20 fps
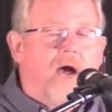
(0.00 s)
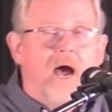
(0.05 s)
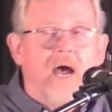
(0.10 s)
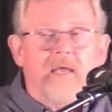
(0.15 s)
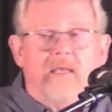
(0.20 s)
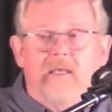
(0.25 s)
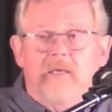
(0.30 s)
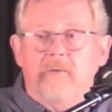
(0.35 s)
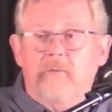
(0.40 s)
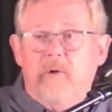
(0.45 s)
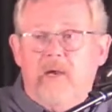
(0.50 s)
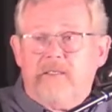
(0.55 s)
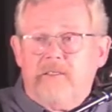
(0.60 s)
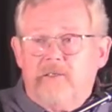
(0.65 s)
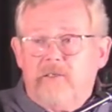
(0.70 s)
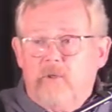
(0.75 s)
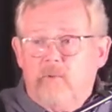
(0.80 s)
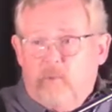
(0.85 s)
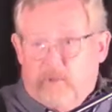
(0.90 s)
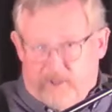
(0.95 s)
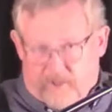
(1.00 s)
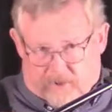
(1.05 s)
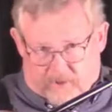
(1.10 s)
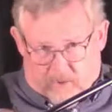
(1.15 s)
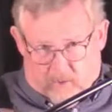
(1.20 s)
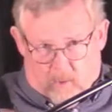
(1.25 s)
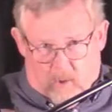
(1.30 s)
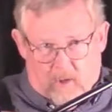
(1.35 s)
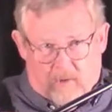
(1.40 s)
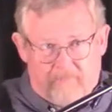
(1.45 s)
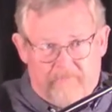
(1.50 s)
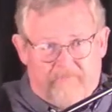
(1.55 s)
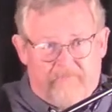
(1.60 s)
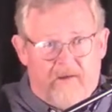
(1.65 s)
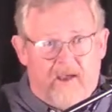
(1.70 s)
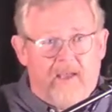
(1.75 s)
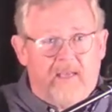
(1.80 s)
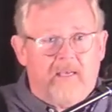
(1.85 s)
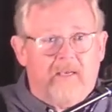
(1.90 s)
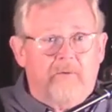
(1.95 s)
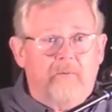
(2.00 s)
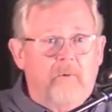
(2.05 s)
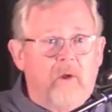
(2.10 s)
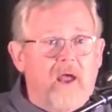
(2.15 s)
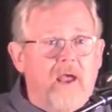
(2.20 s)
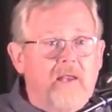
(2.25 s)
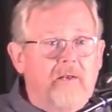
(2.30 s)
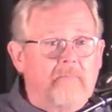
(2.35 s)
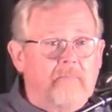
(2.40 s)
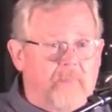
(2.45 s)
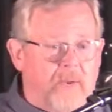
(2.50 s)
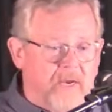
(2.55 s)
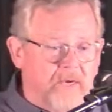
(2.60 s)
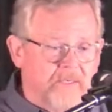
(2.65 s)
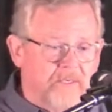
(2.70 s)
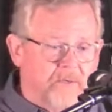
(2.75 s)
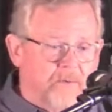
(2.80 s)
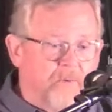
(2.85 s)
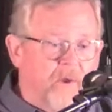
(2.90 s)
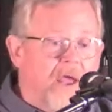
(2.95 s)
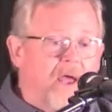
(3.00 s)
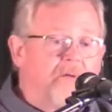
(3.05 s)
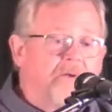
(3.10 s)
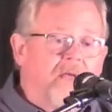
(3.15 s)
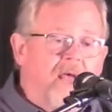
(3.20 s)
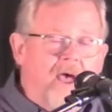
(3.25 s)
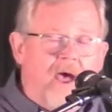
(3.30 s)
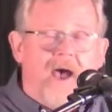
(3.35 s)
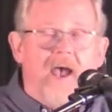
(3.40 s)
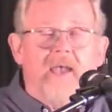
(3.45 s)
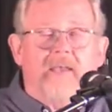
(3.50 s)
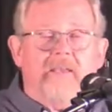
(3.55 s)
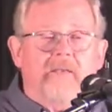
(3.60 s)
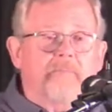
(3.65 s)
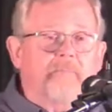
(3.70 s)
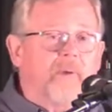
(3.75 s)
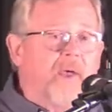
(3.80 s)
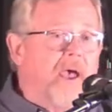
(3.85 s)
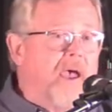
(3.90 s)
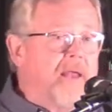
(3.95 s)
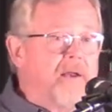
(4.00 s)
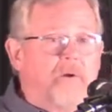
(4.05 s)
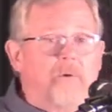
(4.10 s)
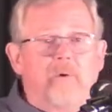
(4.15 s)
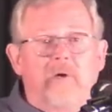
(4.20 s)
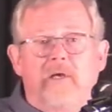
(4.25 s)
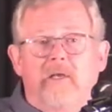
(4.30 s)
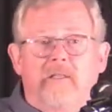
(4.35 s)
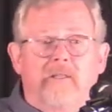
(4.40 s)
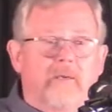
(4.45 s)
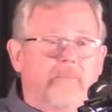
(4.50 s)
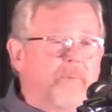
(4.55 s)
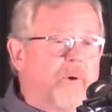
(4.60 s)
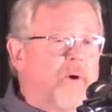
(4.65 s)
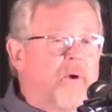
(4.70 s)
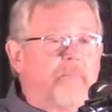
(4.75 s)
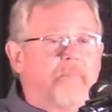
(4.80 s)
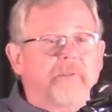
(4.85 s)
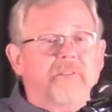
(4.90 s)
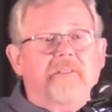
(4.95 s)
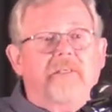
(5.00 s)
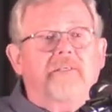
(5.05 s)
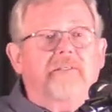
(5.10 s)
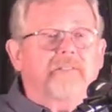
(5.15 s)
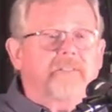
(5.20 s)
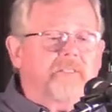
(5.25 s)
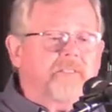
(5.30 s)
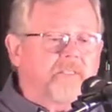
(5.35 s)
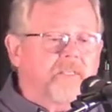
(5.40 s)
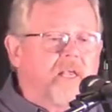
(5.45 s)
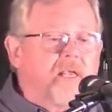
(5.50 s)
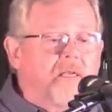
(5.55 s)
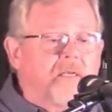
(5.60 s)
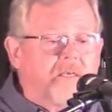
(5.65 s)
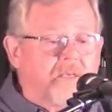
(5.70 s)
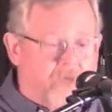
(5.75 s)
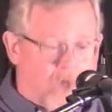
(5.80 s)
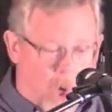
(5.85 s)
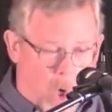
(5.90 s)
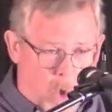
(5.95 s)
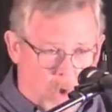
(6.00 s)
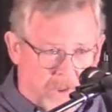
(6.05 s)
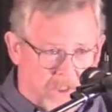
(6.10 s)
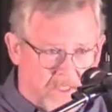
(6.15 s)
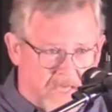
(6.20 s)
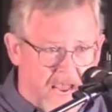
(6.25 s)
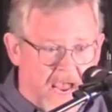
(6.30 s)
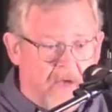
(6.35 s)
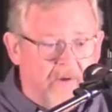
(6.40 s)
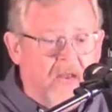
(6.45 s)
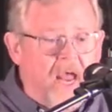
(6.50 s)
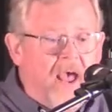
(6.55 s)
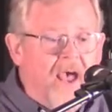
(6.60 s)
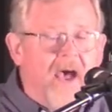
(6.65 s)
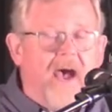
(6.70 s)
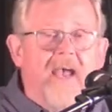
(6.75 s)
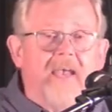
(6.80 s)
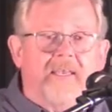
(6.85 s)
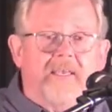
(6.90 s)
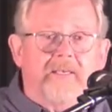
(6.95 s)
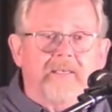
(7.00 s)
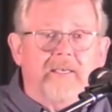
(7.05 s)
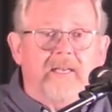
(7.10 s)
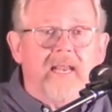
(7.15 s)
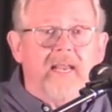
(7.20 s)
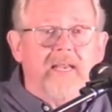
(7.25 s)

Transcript: I can wrestle with the wolf, I can ride bears around, I can paddle with a porpoise till the sun goes down, I can